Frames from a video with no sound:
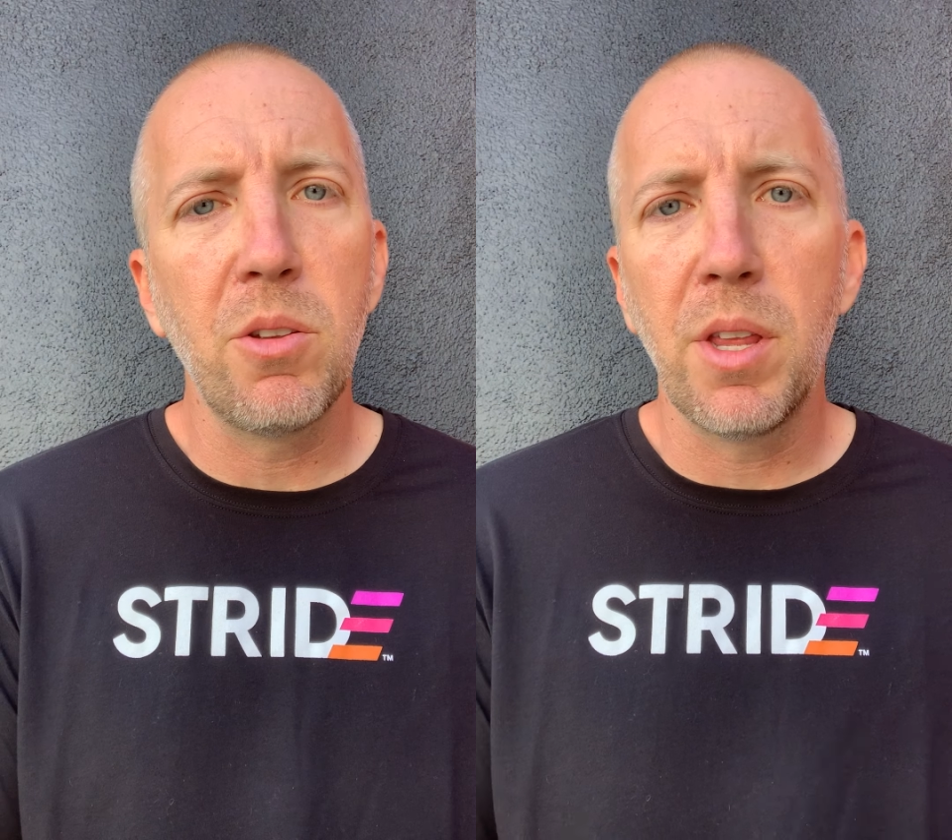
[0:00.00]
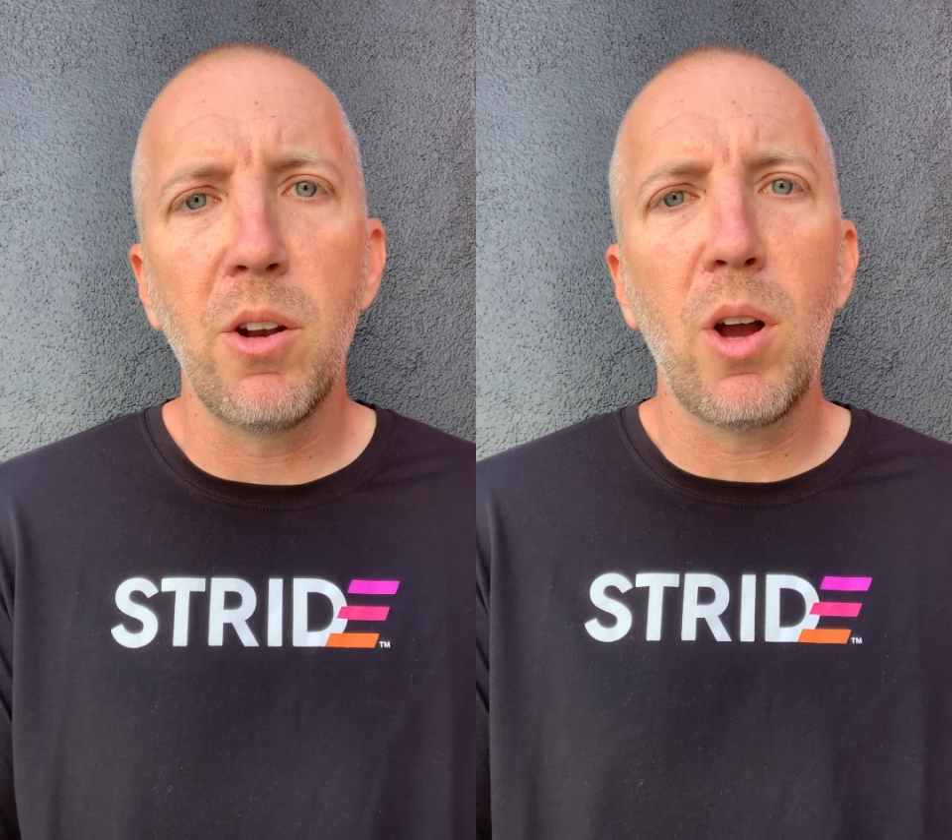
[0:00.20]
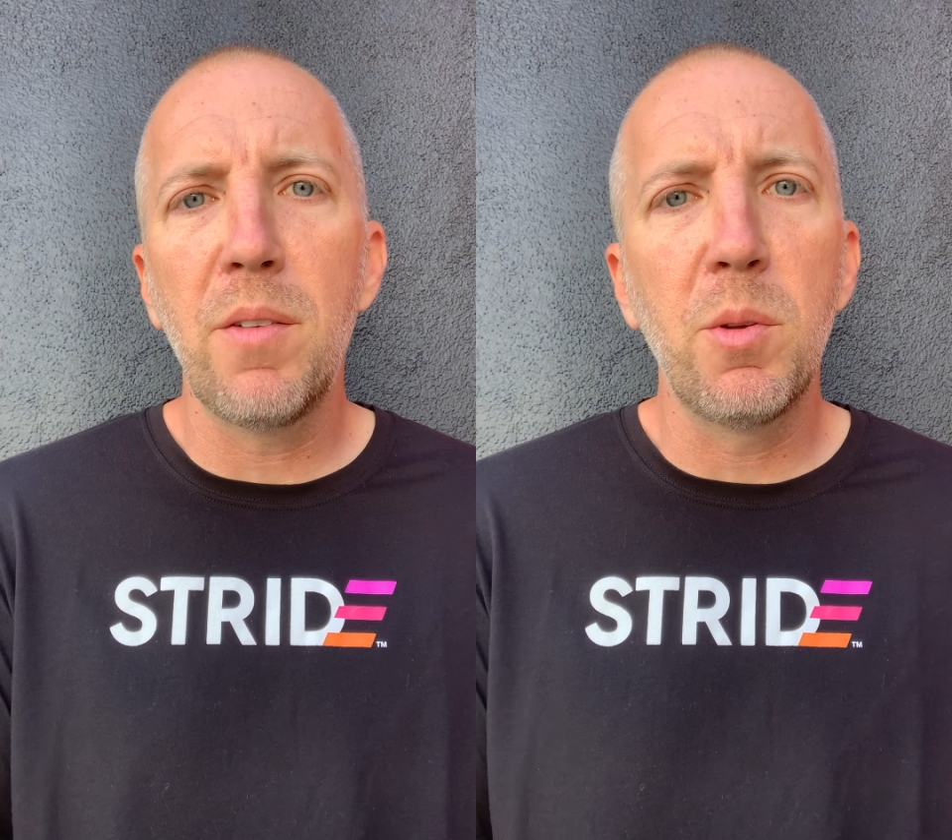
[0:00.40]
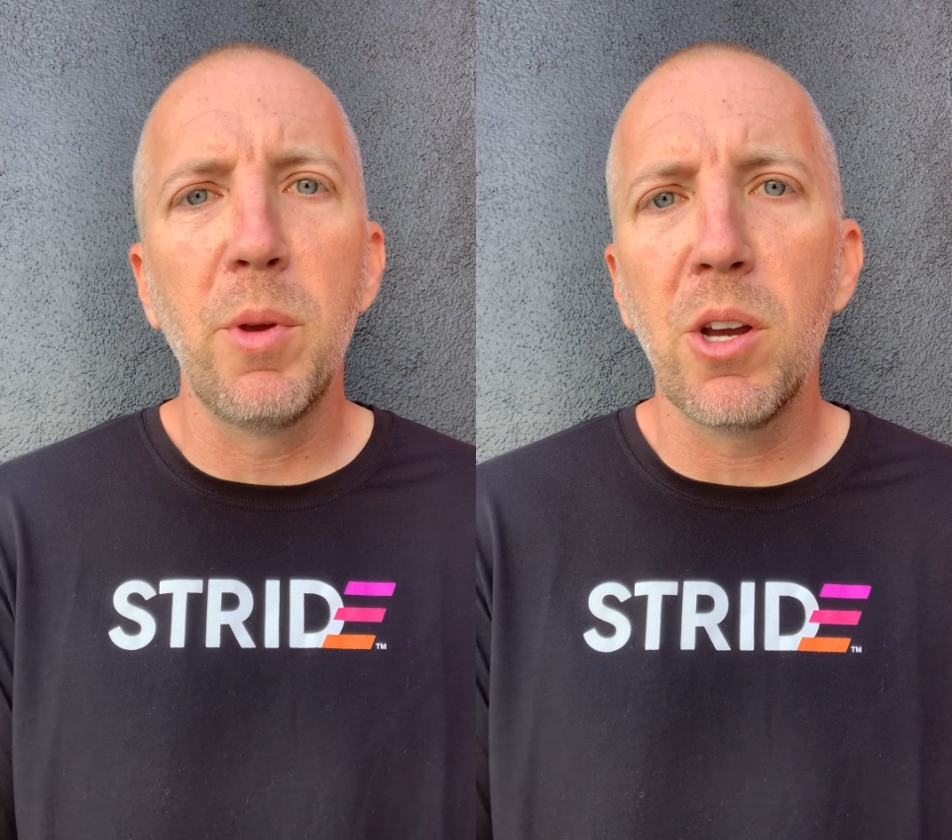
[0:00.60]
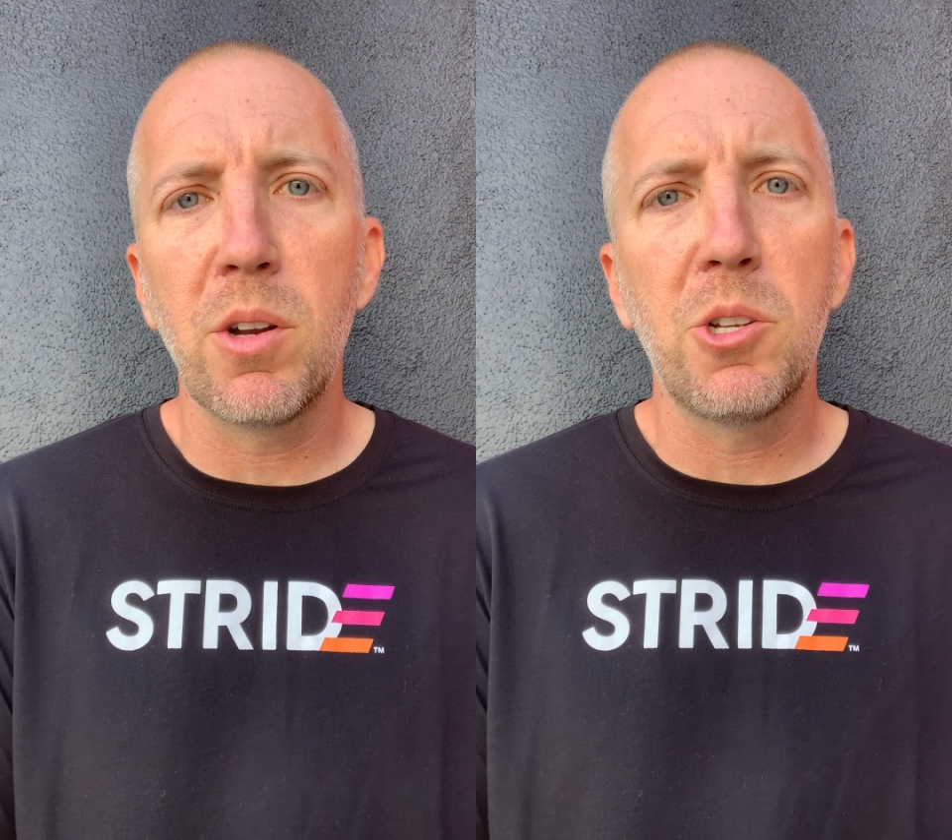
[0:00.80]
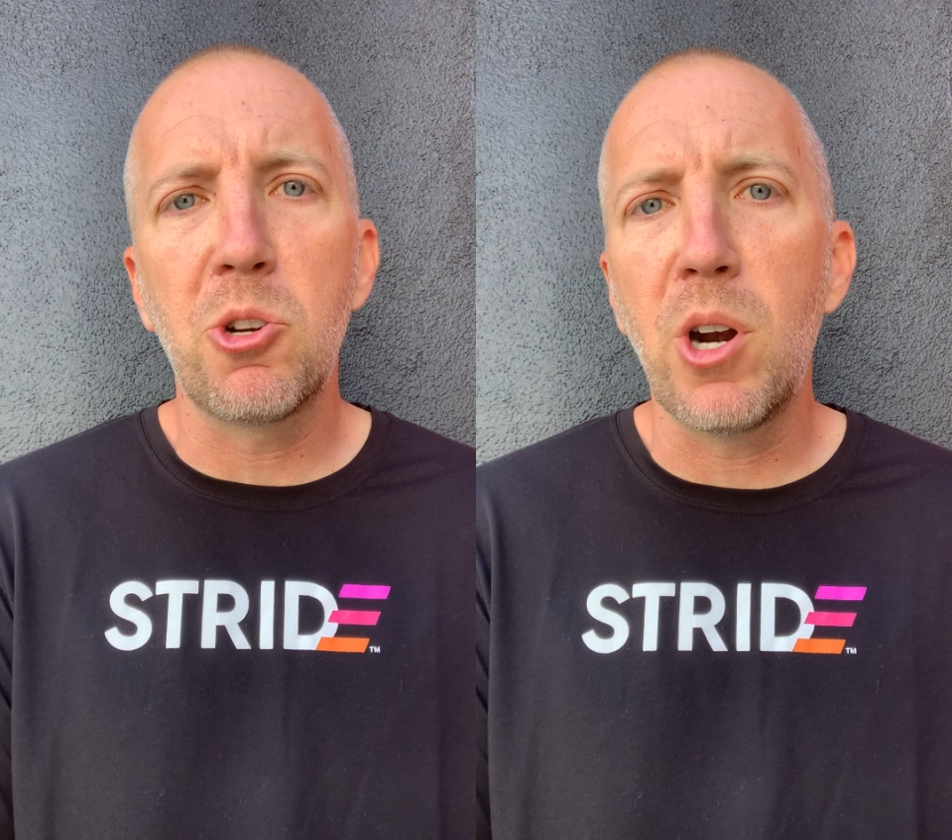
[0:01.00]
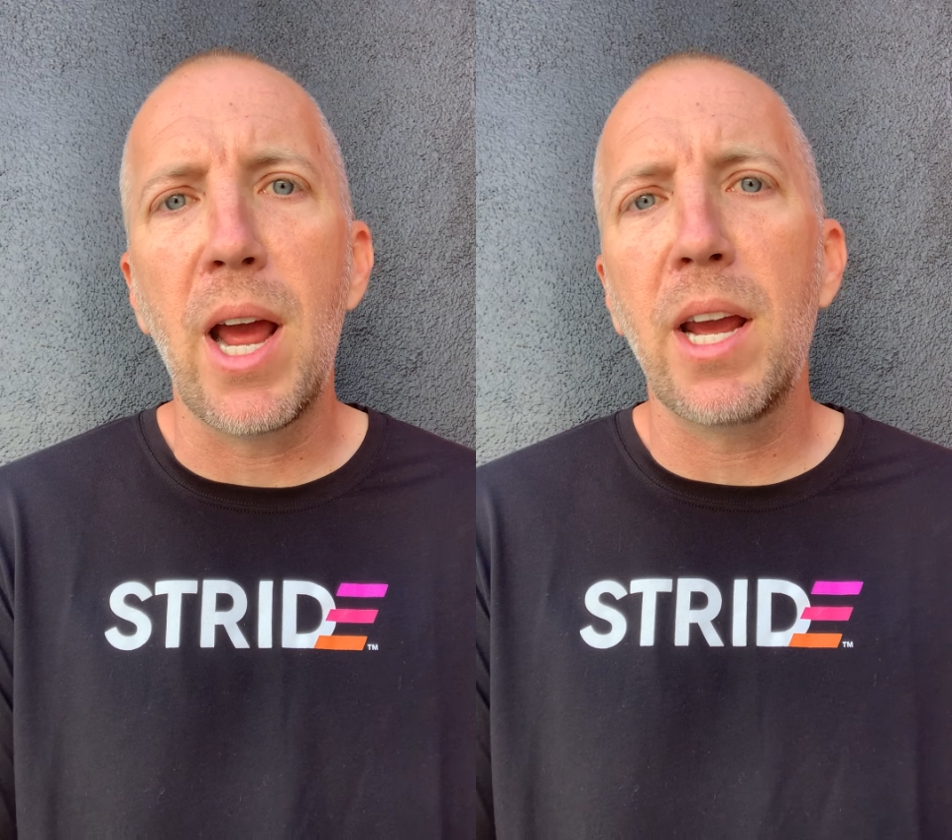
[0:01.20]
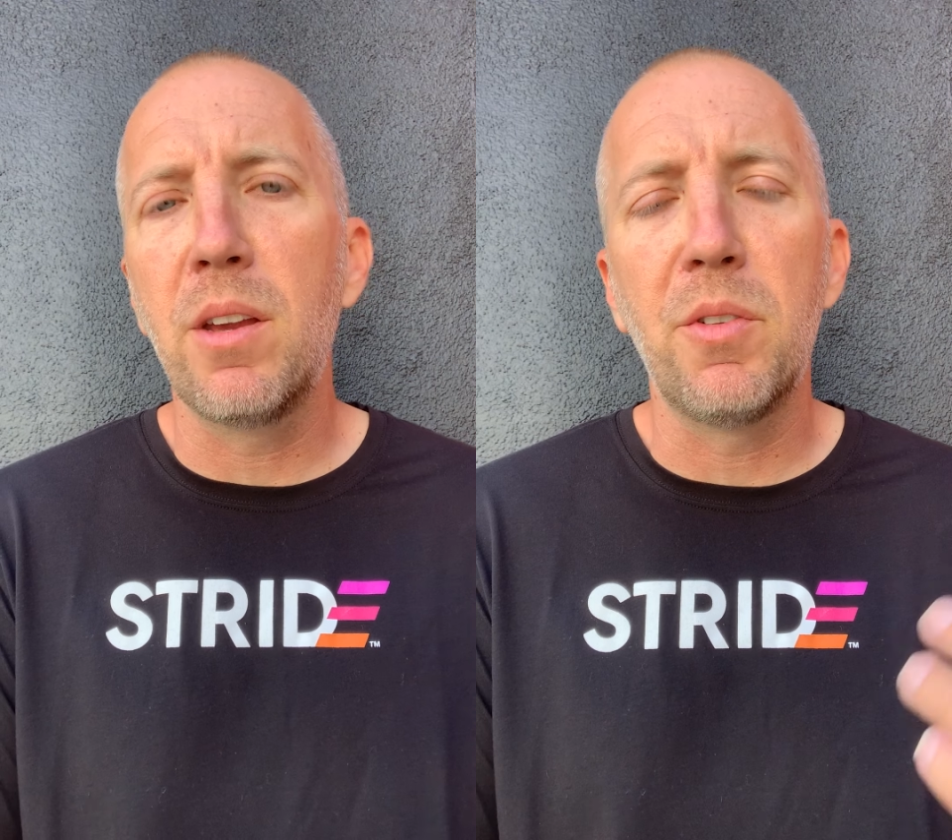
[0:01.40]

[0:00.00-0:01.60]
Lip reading: So they don't have to be on a track.